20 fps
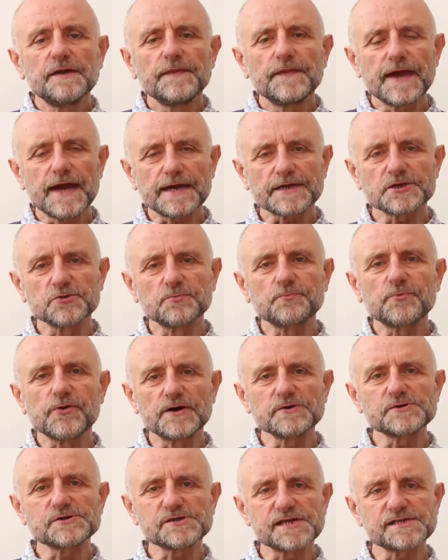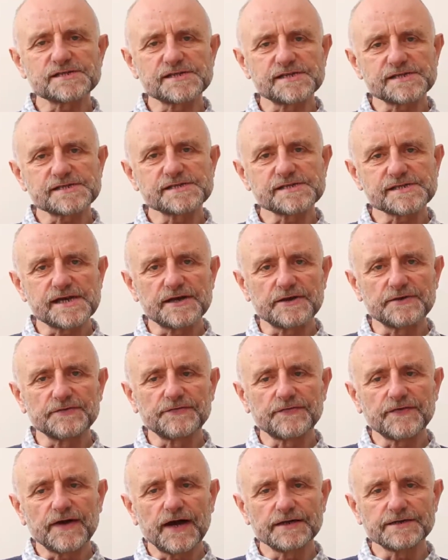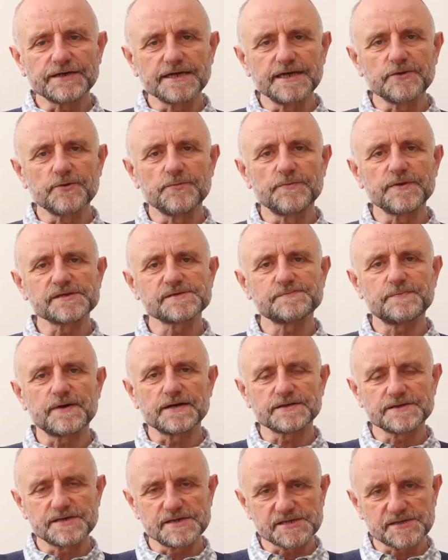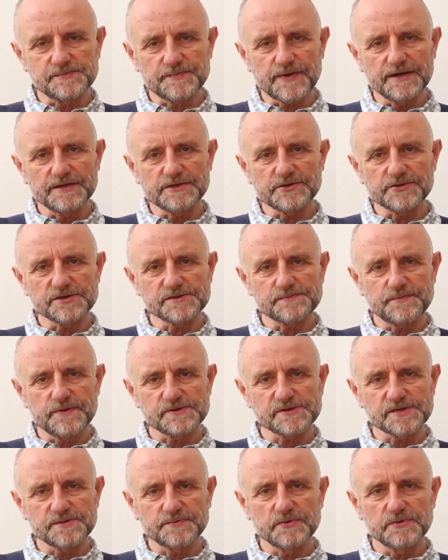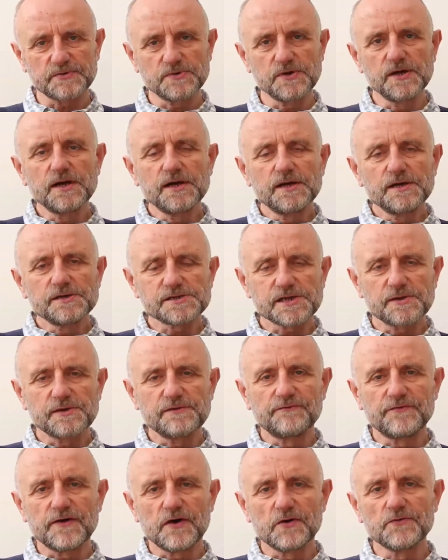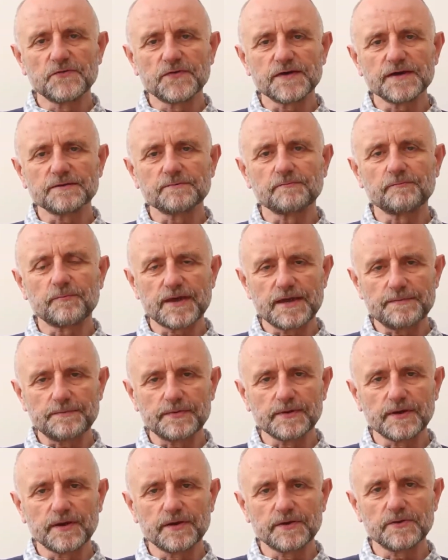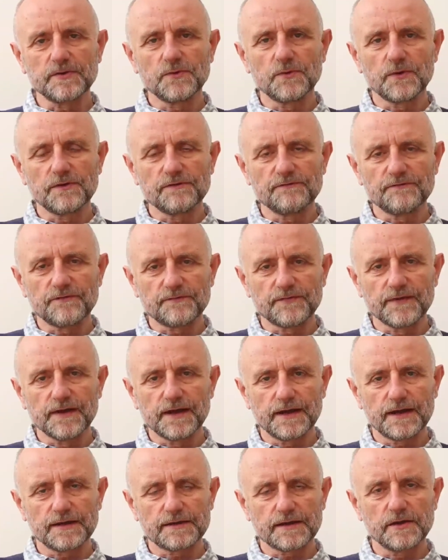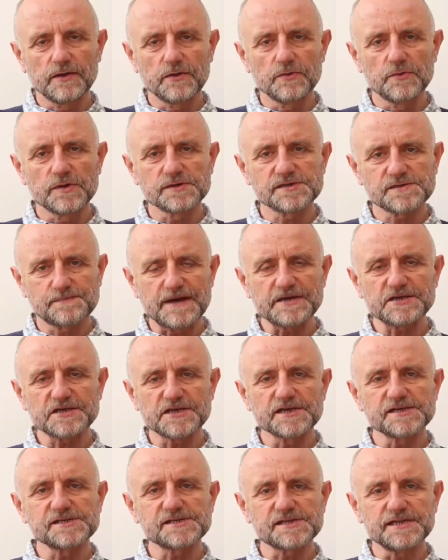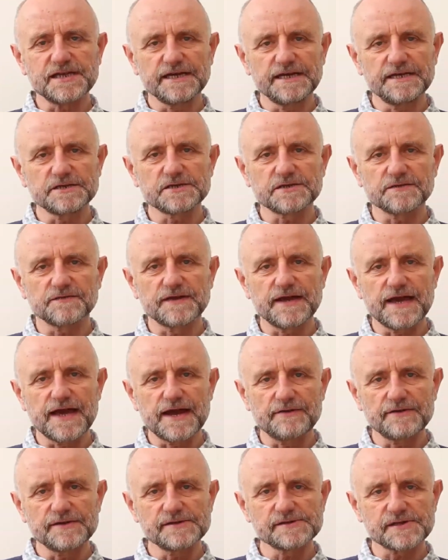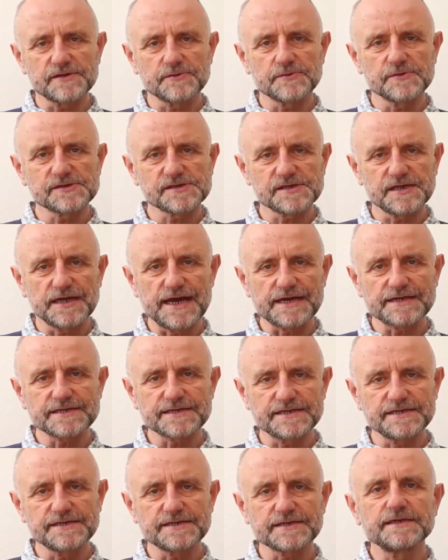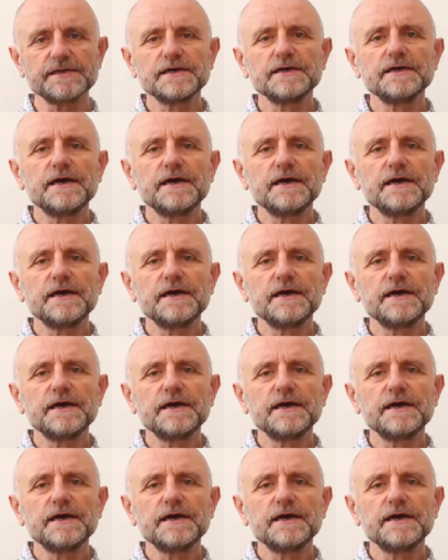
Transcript: The actual process itself ideally would be as participatory as possible, so involving people who were specialists in each of the areas that were selected,